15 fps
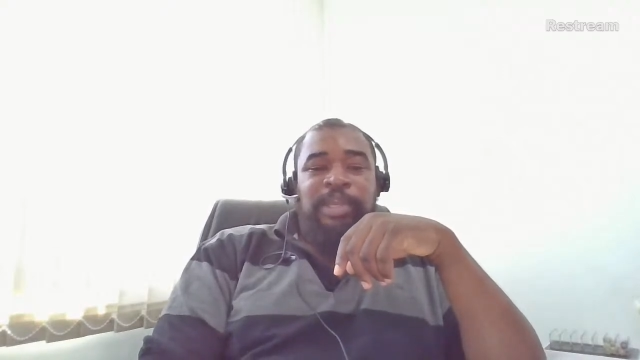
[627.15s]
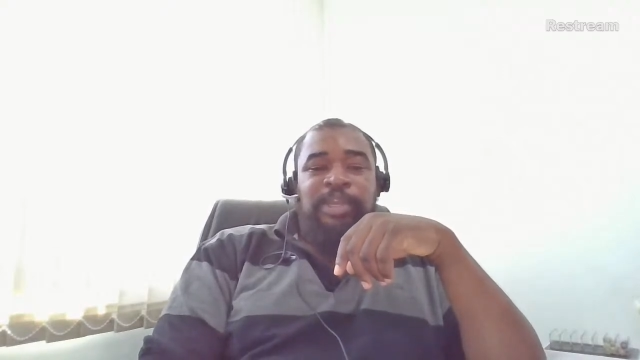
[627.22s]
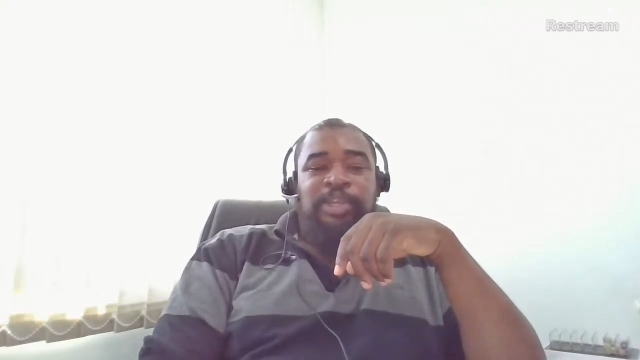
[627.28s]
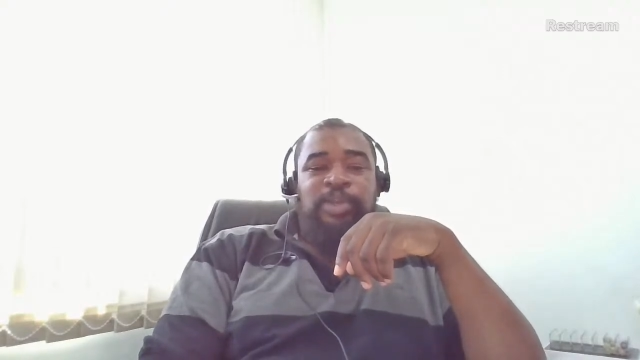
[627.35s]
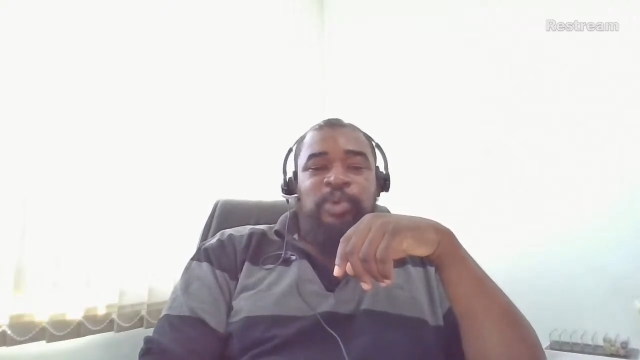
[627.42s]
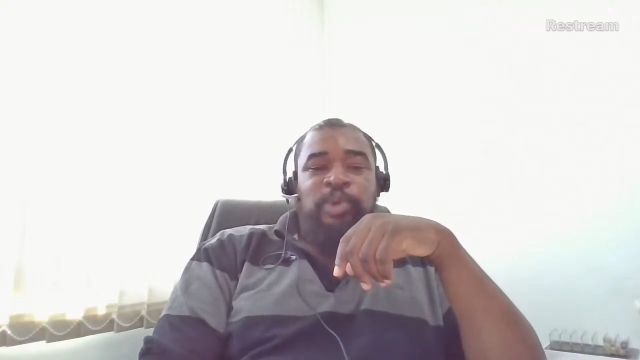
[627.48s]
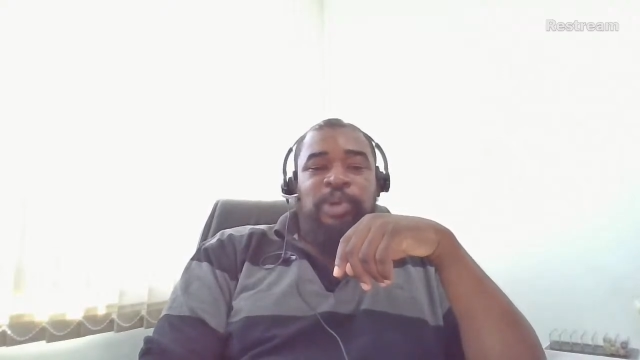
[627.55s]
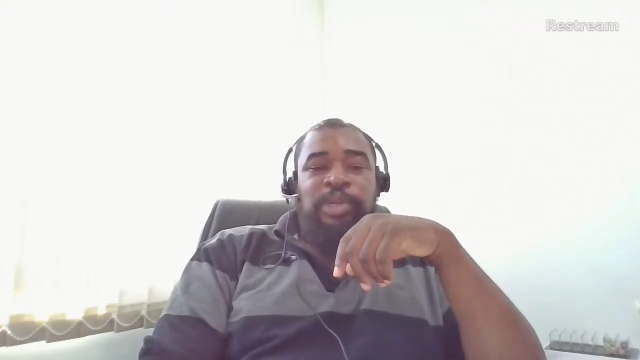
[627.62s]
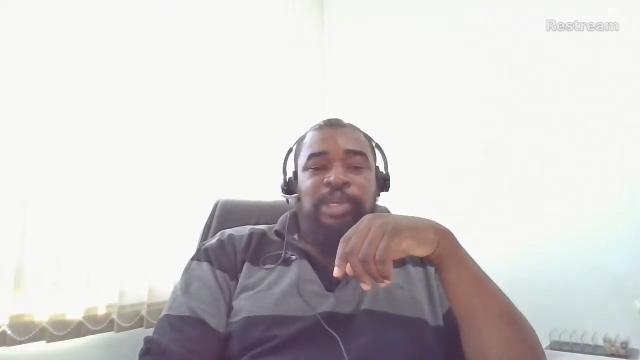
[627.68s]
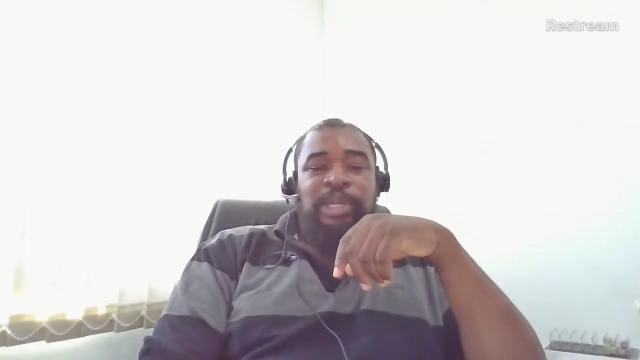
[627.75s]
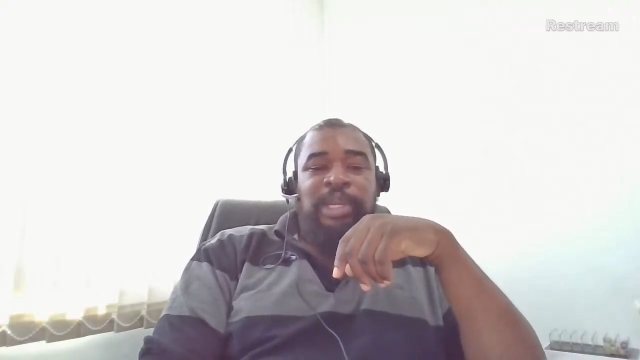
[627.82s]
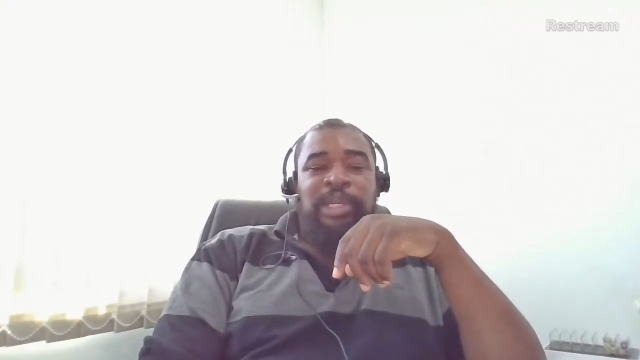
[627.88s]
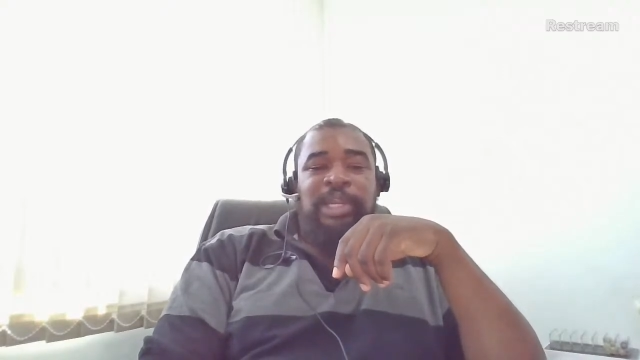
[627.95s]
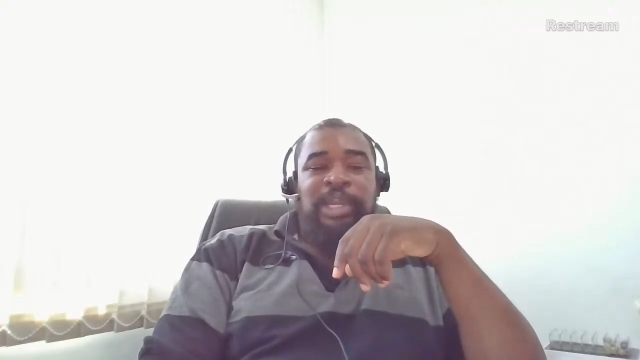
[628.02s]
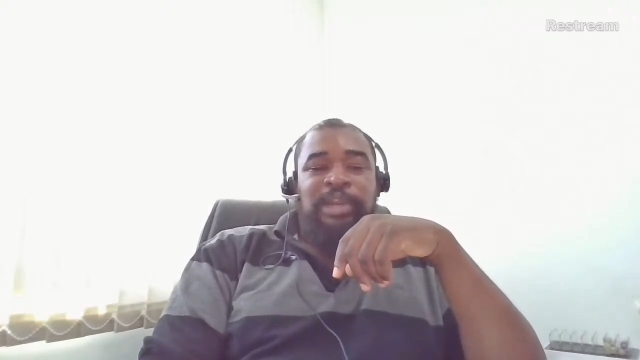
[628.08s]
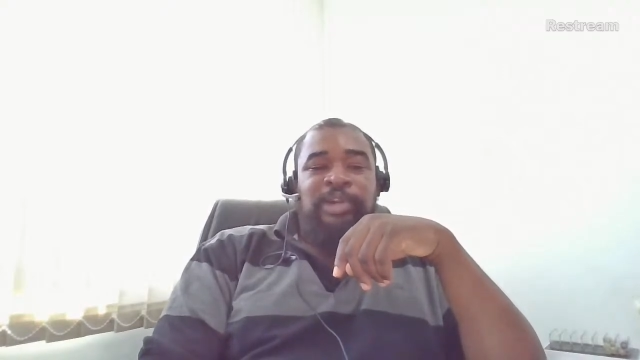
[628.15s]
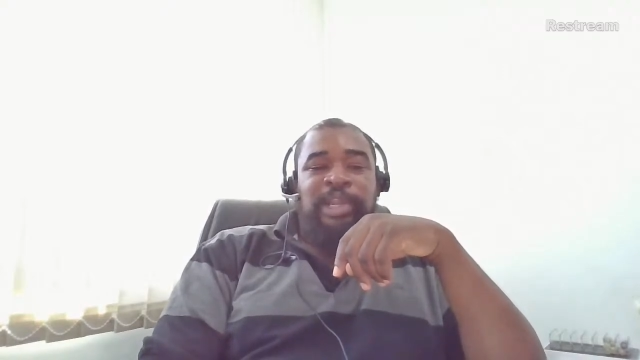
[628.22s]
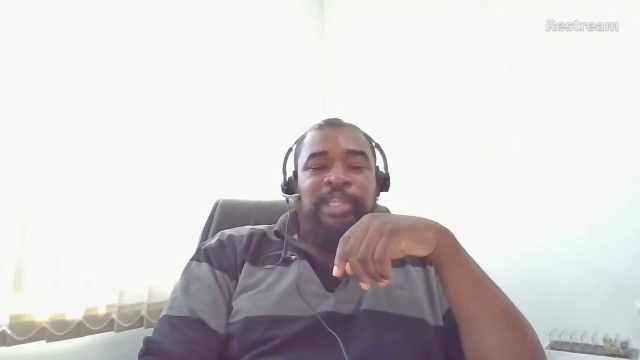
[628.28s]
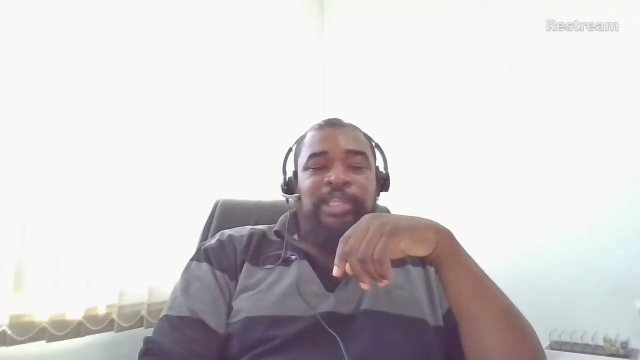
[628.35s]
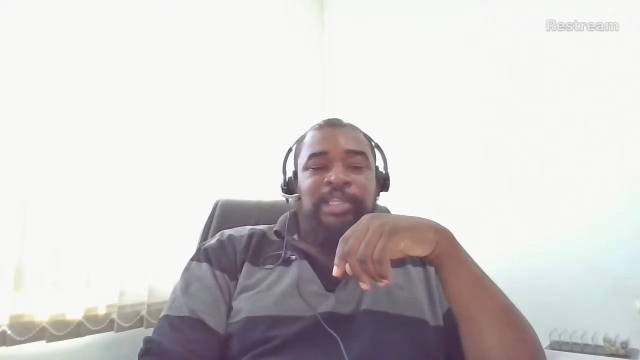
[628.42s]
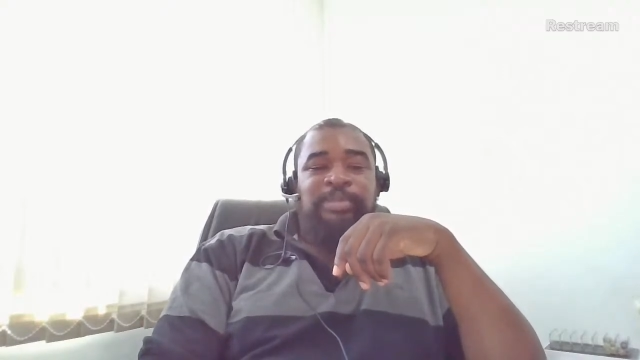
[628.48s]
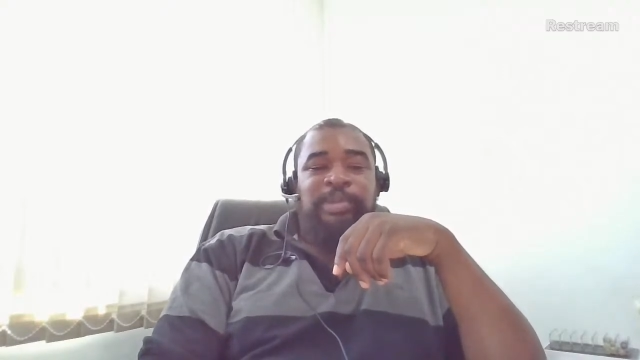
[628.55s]
make sure that that
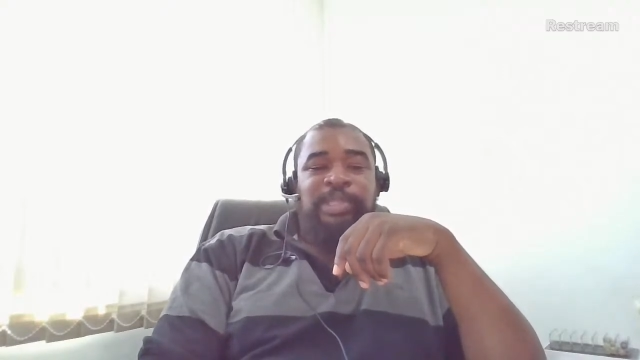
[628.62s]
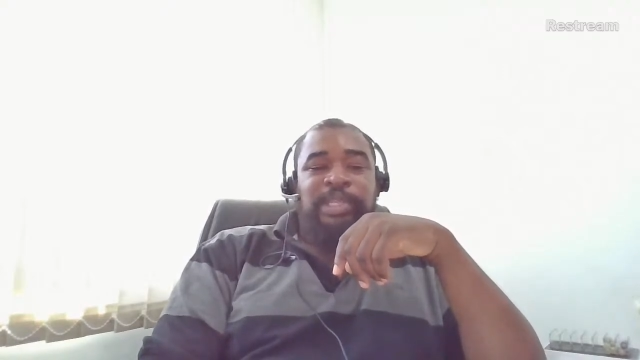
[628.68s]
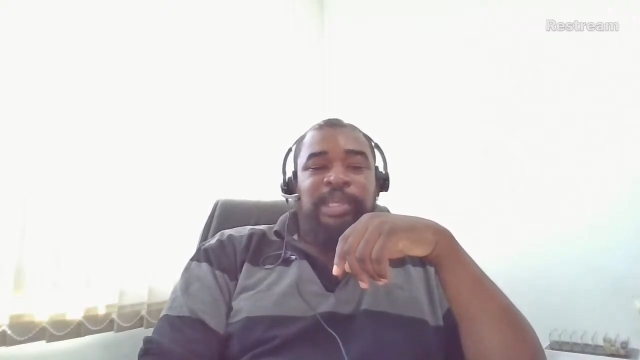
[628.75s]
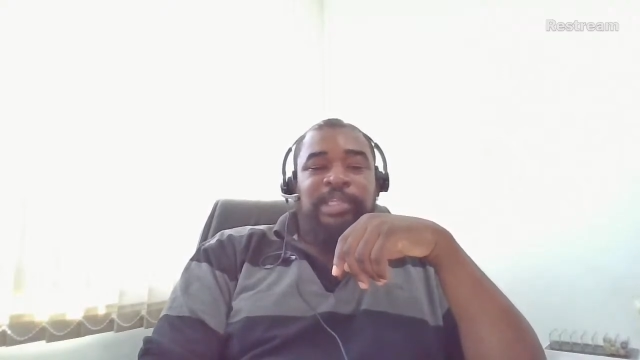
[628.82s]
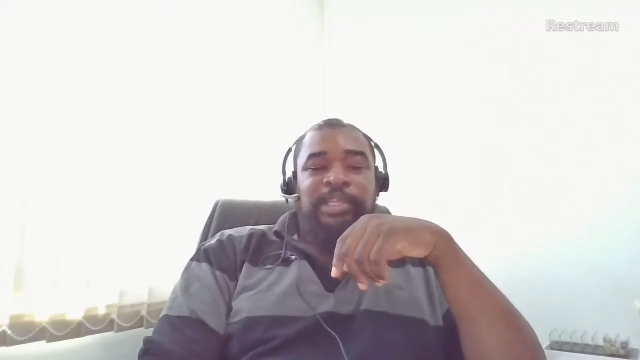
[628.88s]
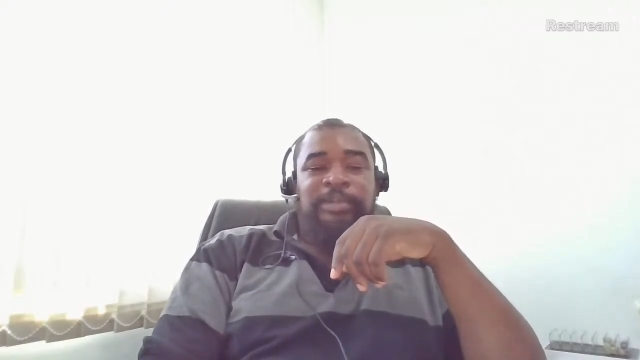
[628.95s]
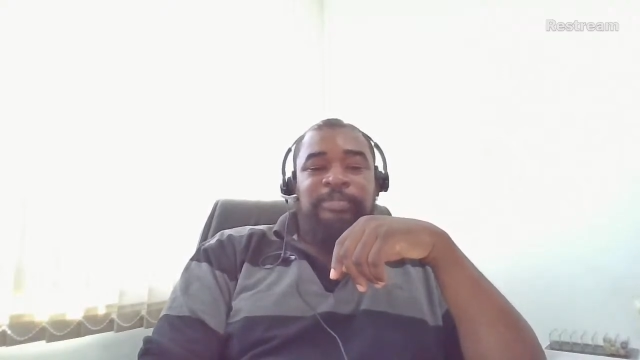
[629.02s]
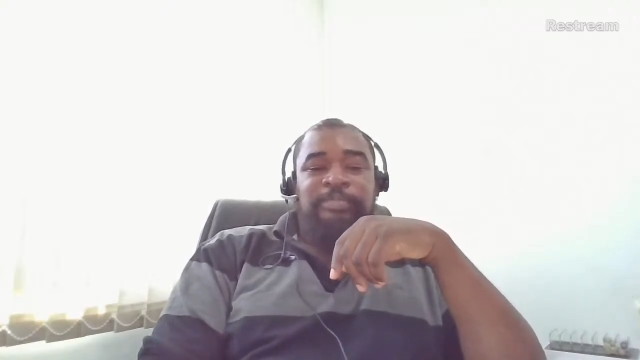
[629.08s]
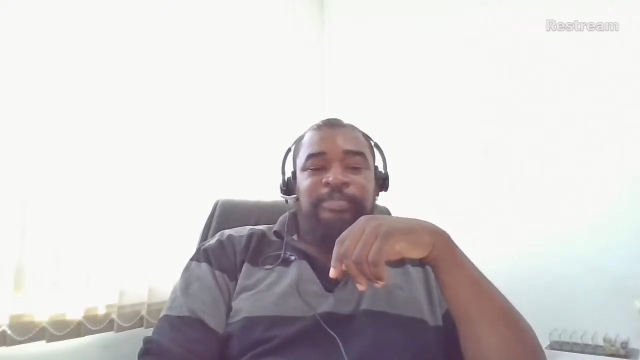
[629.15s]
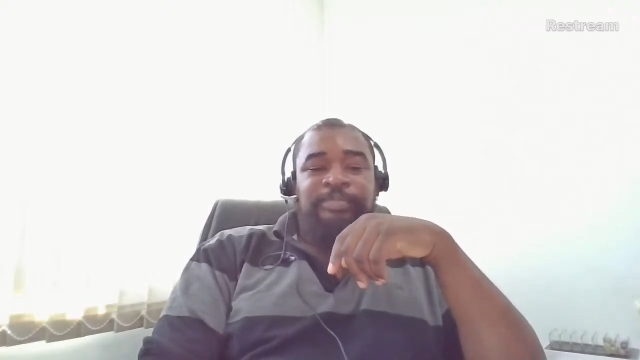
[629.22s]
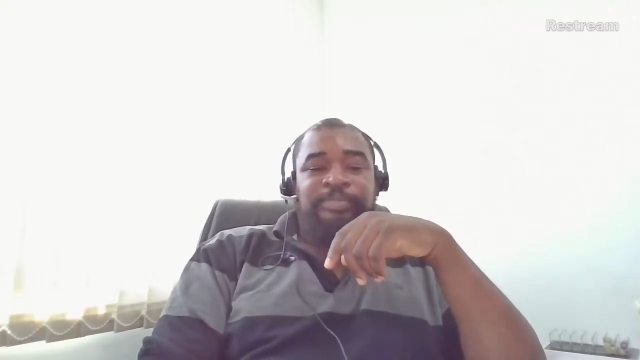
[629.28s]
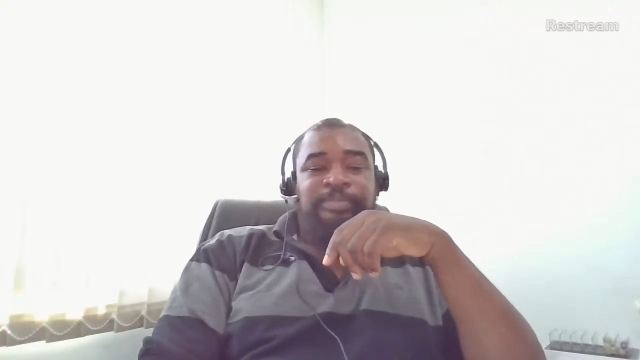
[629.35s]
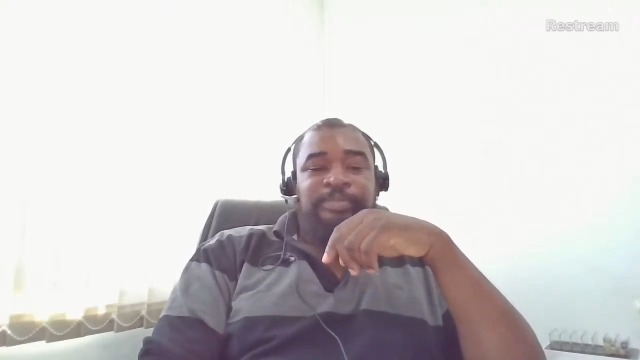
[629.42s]
right is protected.